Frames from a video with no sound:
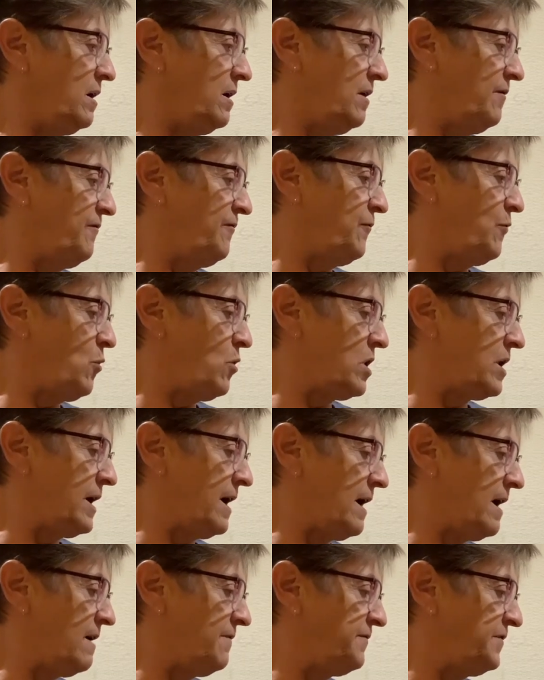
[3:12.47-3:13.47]

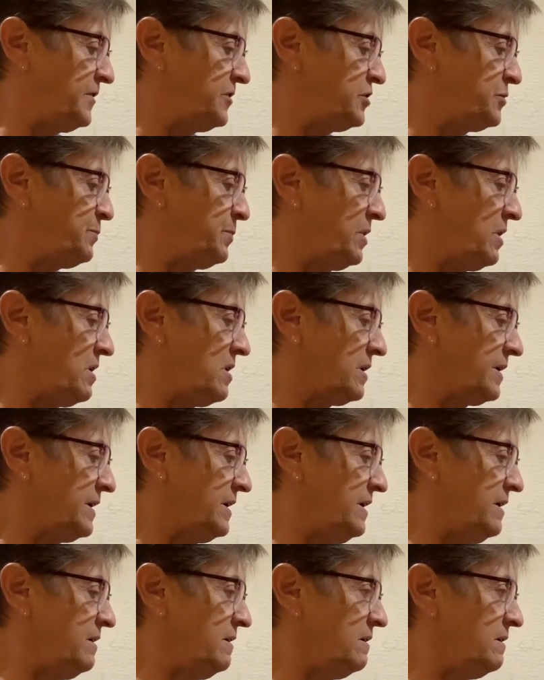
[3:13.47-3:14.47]
4.5 inch block
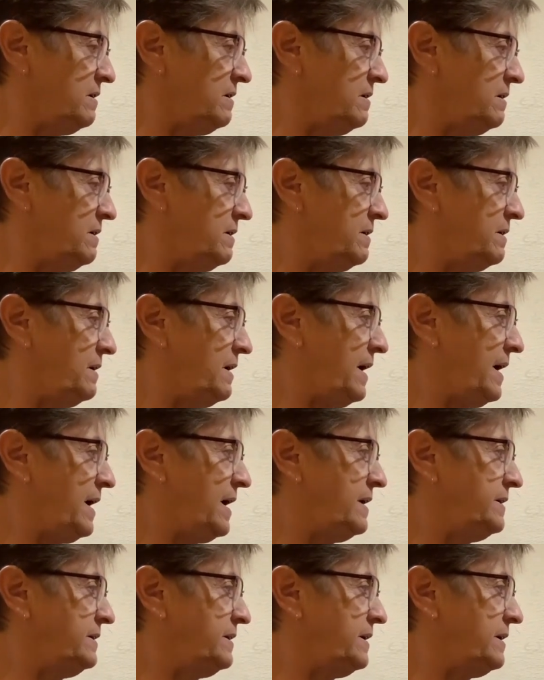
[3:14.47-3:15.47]
here,
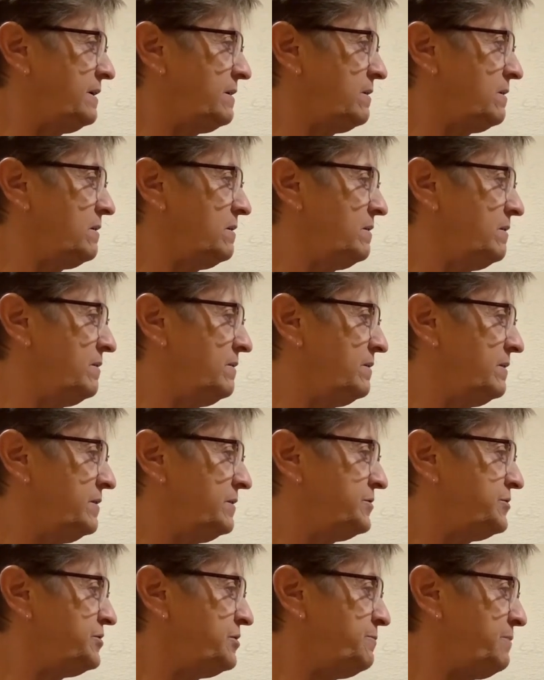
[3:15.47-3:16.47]
and here
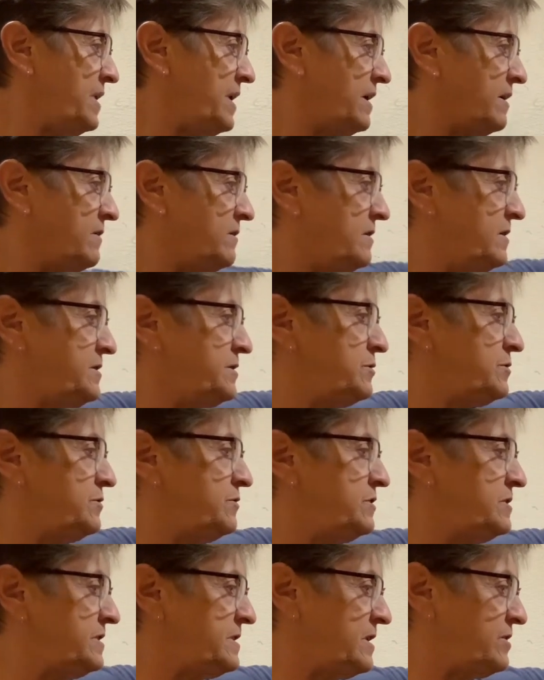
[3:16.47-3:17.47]
to make this
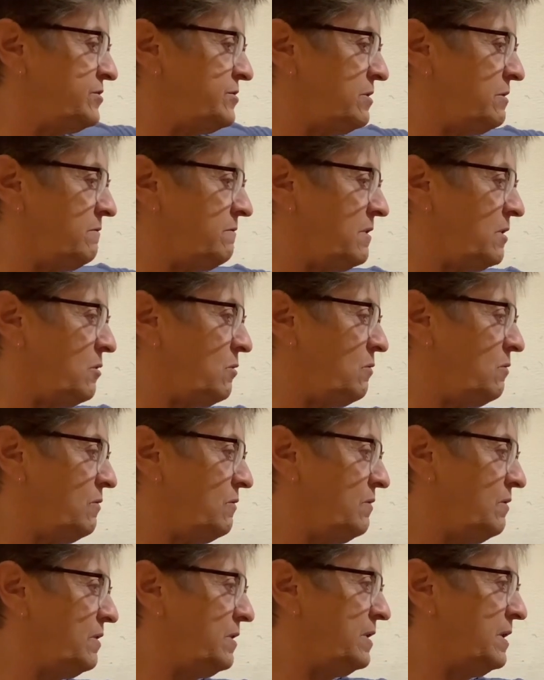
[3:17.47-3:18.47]
center row.
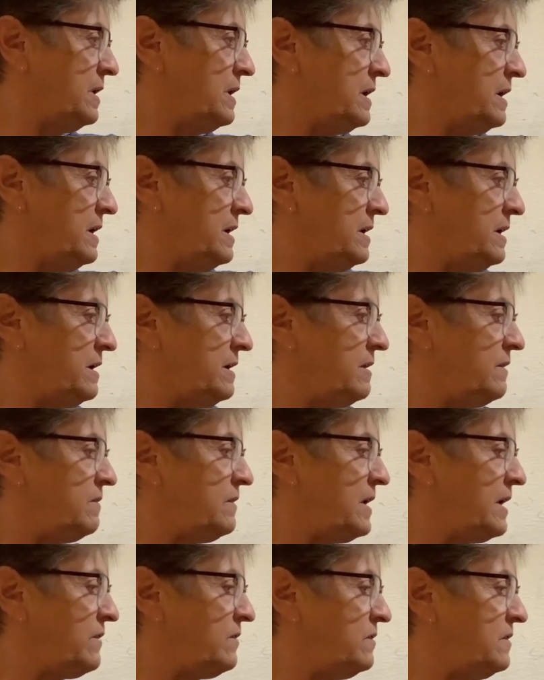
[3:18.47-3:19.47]

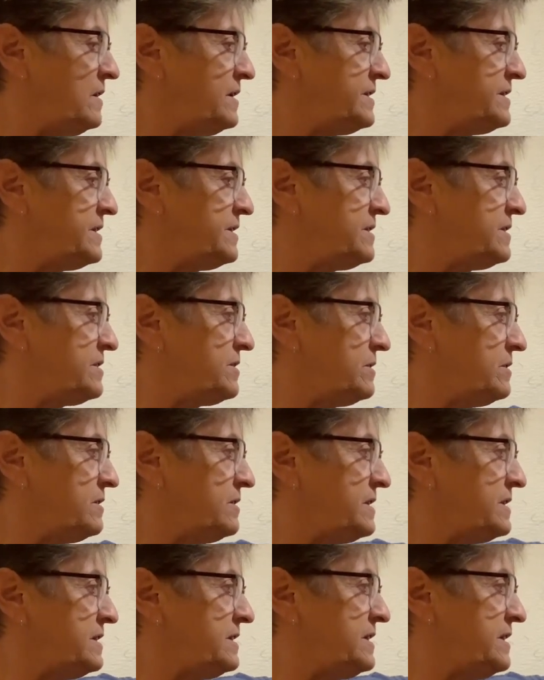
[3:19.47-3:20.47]
Then this is
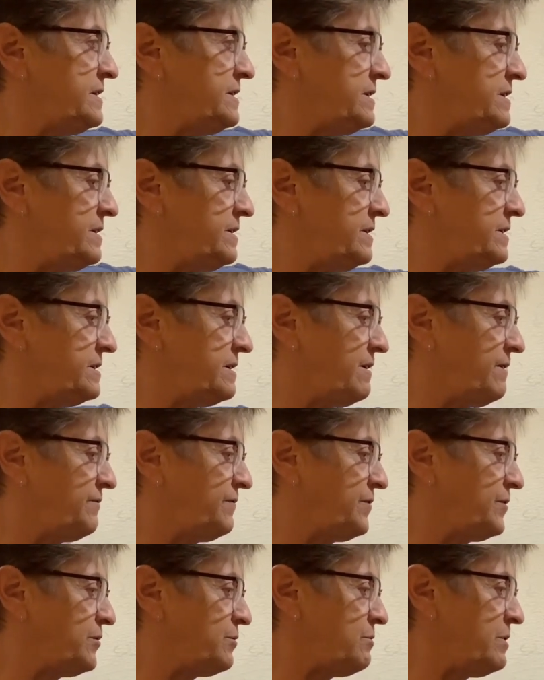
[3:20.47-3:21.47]
the distance of
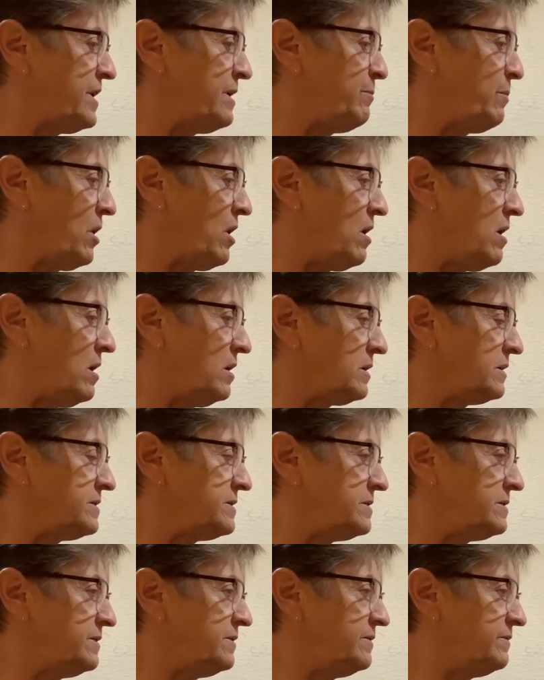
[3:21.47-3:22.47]
3
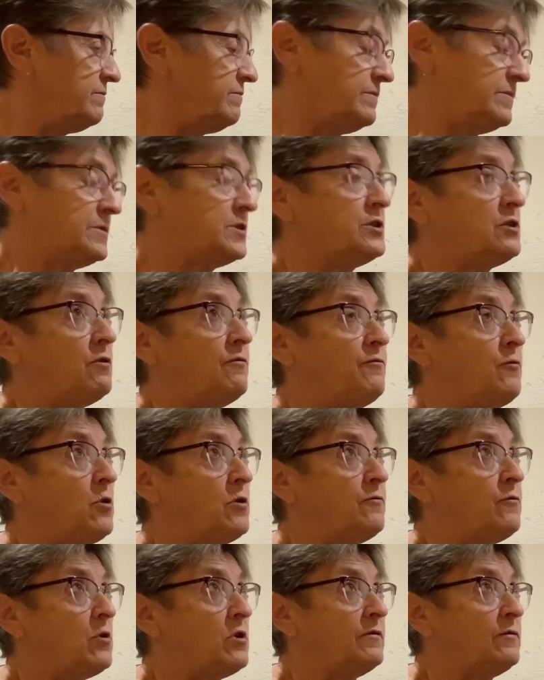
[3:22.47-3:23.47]
blocks. So 4,
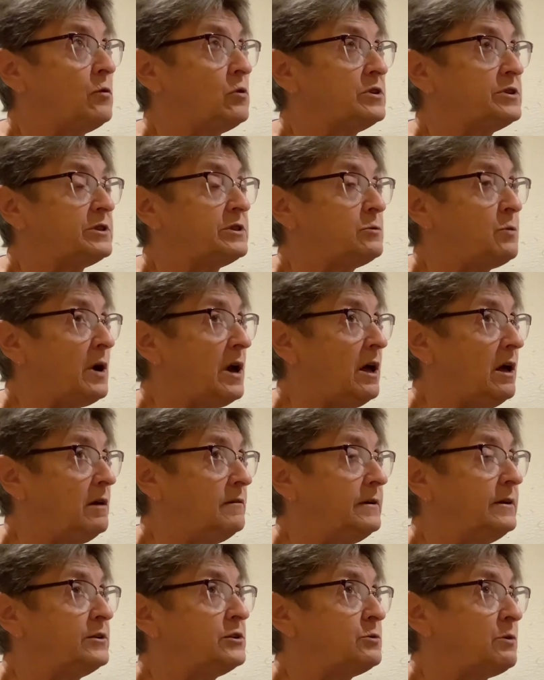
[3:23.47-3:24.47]
4, 4 is 12,
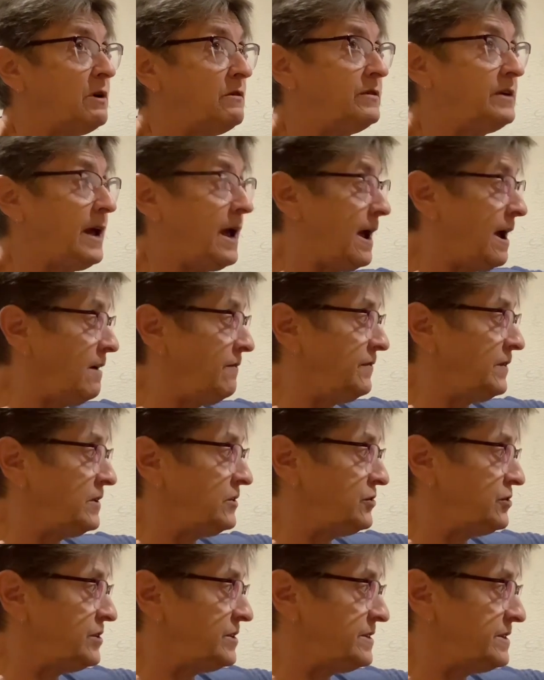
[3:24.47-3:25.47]
12.5
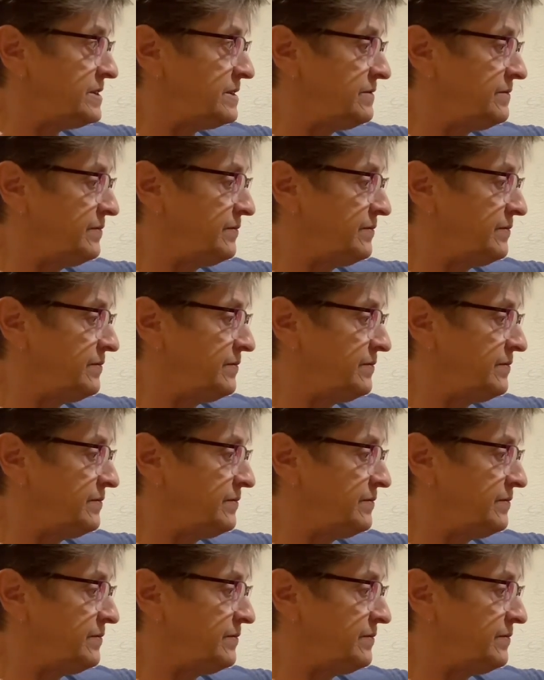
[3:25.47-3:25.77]
inches,